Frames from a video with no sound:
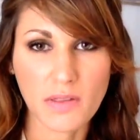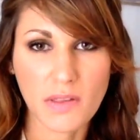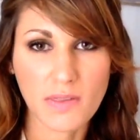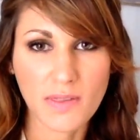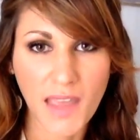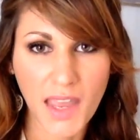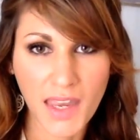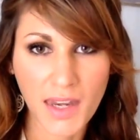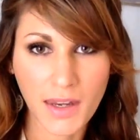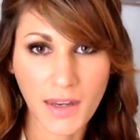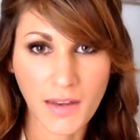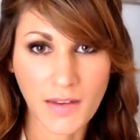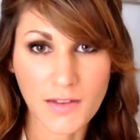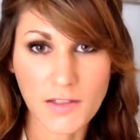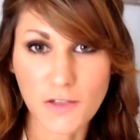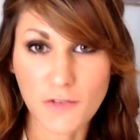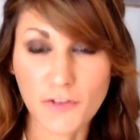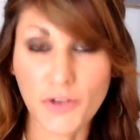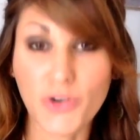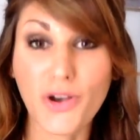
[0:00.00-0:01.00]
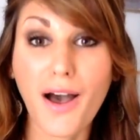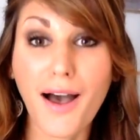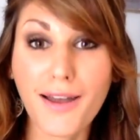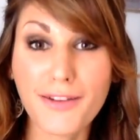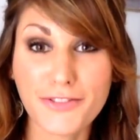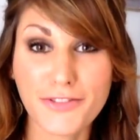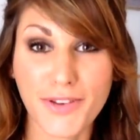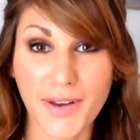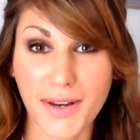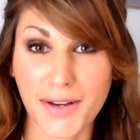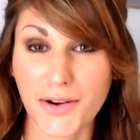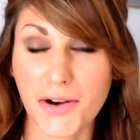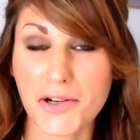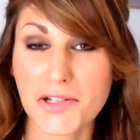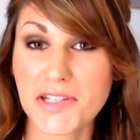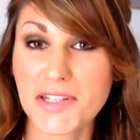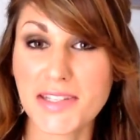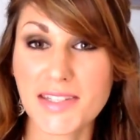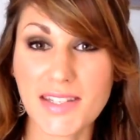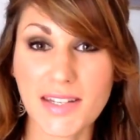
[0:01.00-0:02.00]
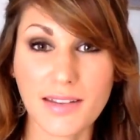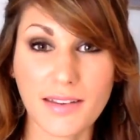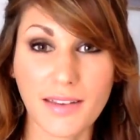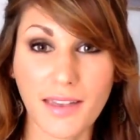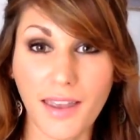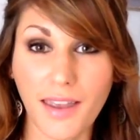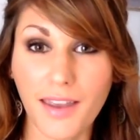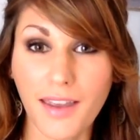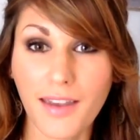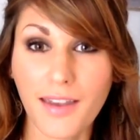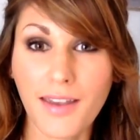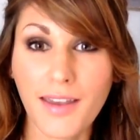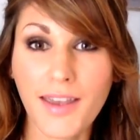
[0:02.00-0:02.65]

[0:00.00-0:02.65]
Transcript: that they need to feel confident artistically.